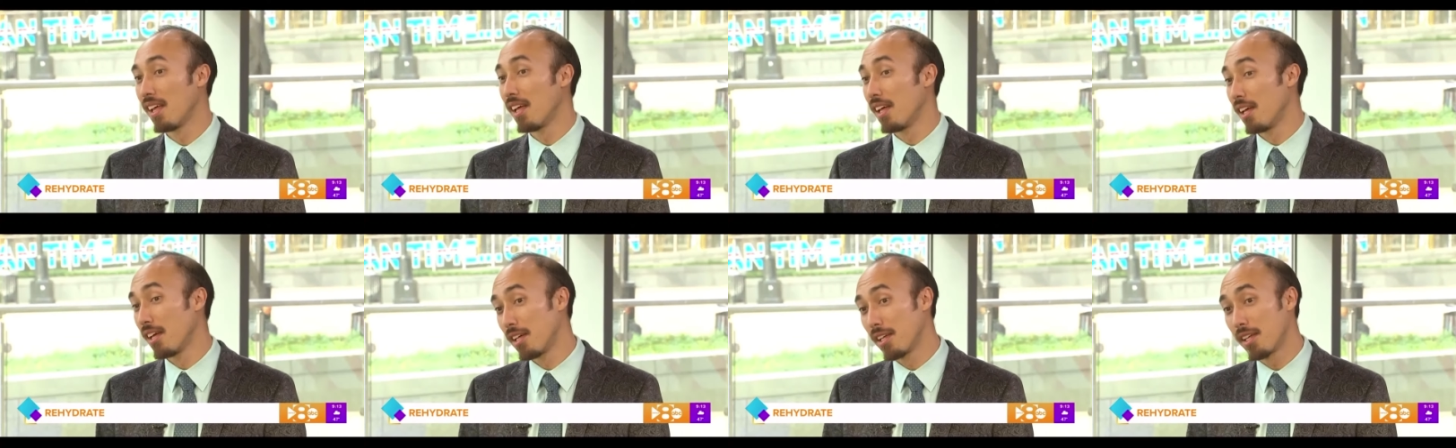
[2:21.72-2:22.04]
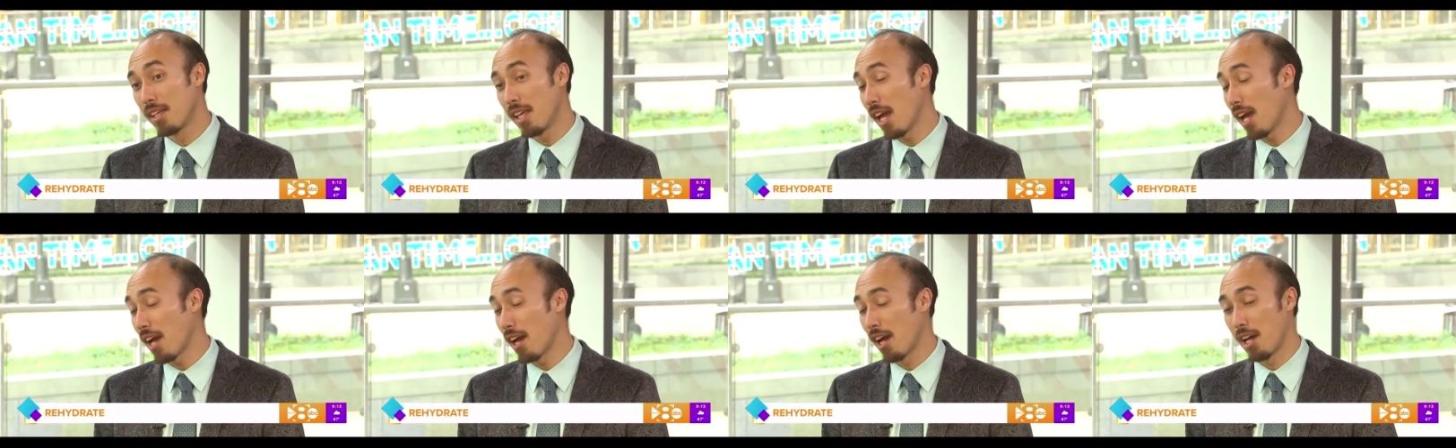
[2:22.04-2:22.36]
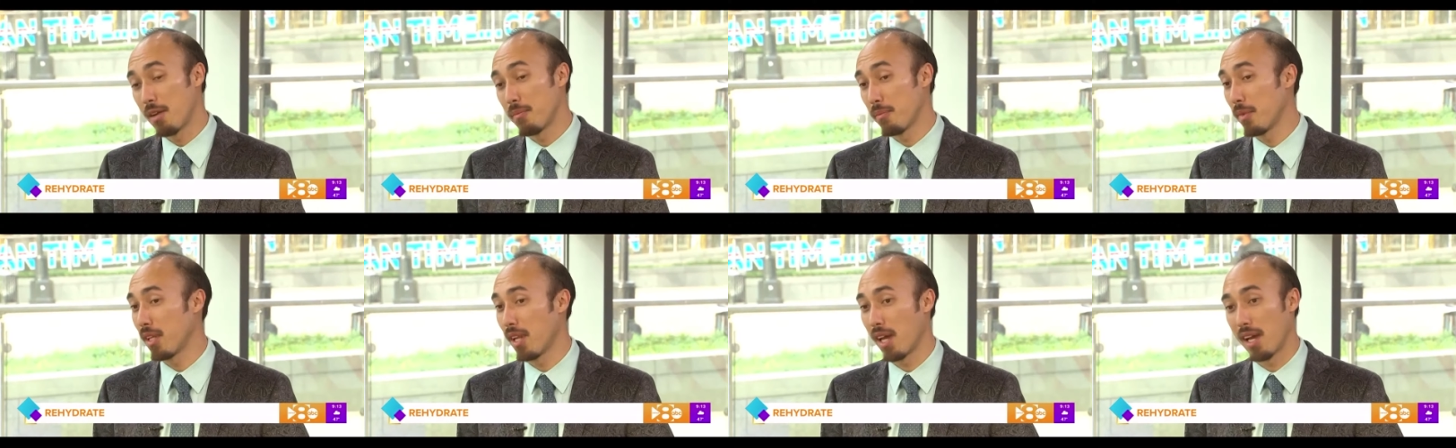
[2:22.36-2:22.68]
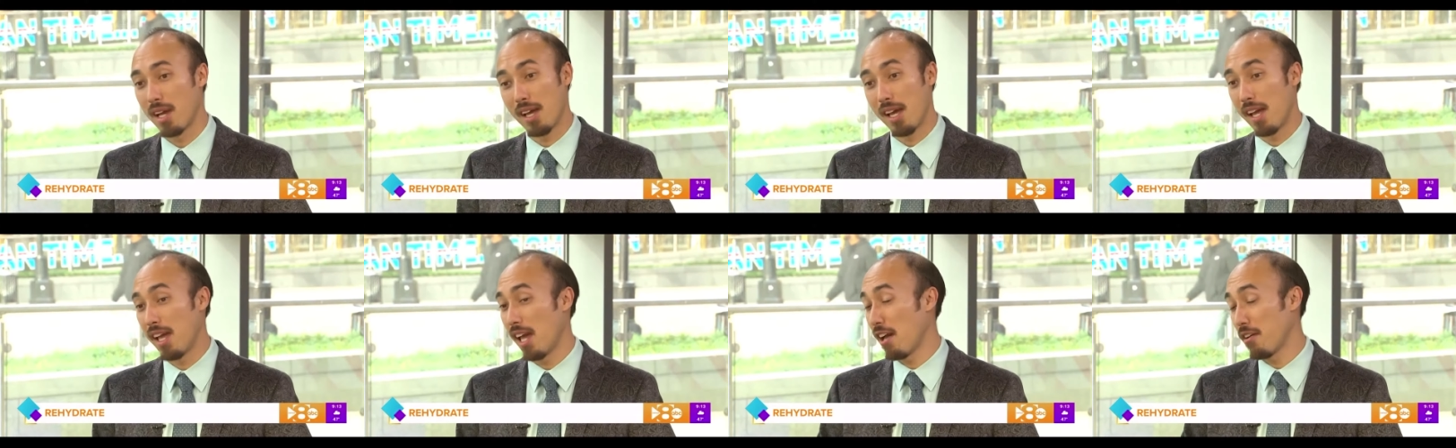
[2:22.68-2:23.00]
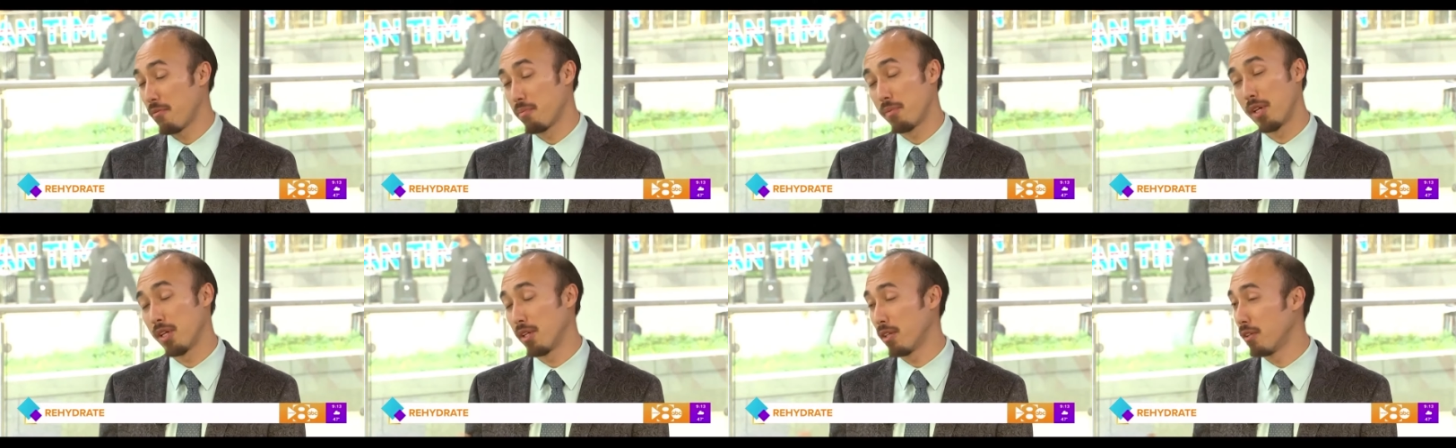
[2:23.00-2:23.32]
Yeah, I mean, I, I
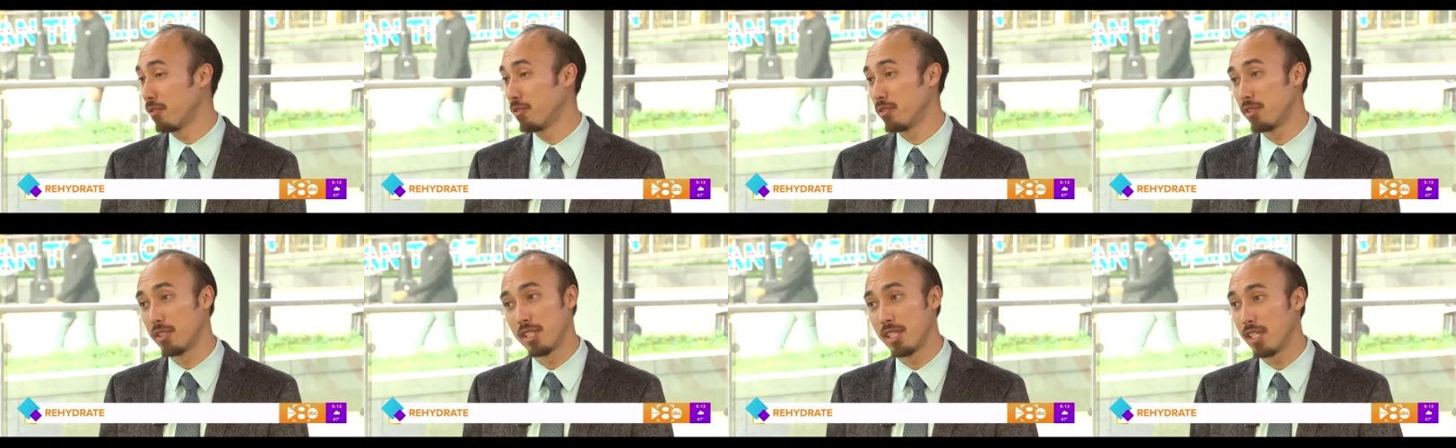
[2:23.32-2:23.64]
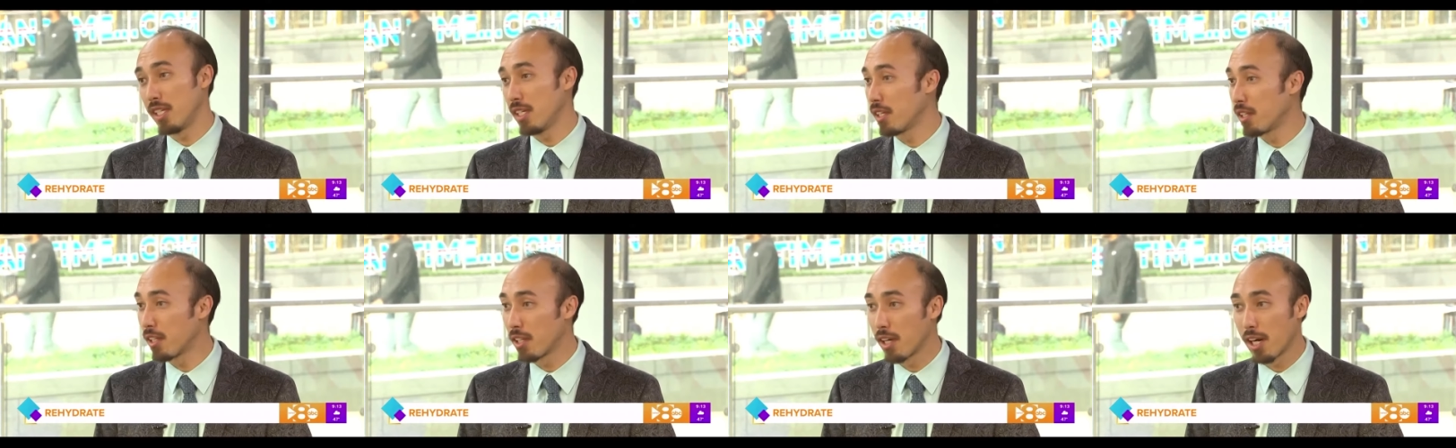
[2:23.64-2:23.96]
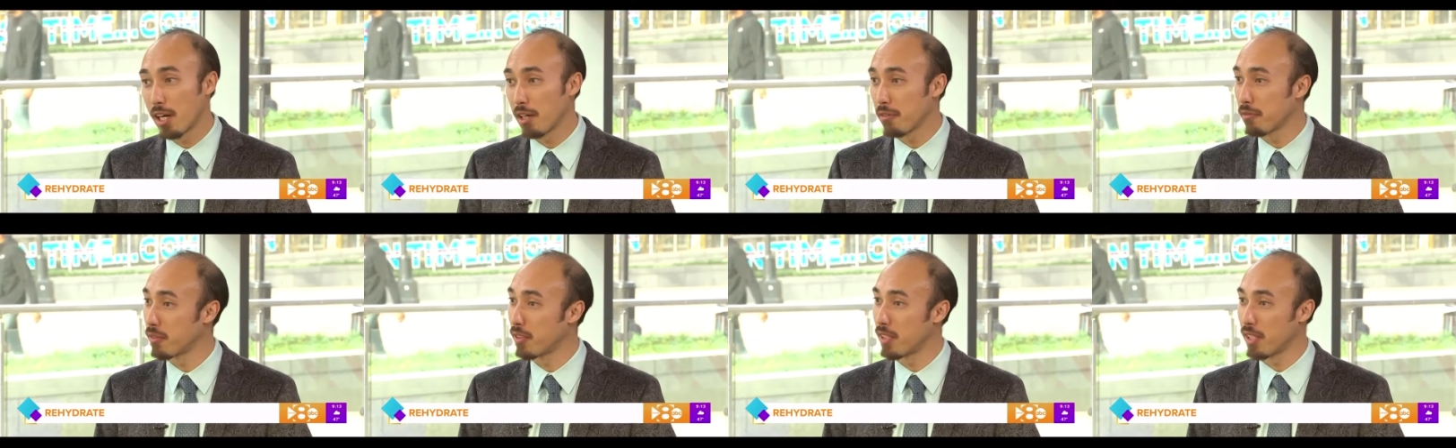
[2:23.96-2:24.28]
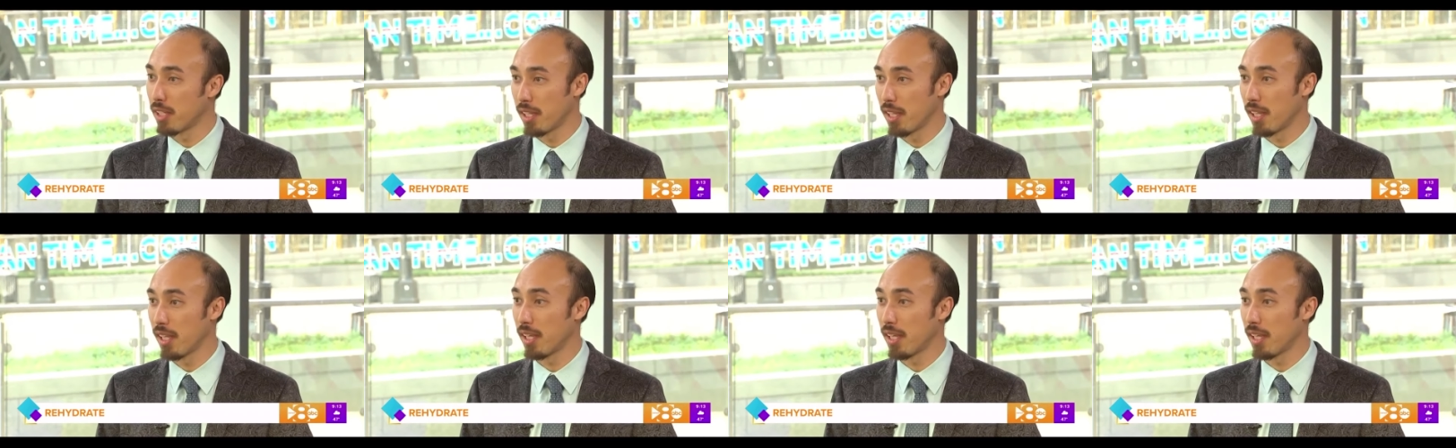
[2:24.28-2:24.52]
have my own tea and coffee, and,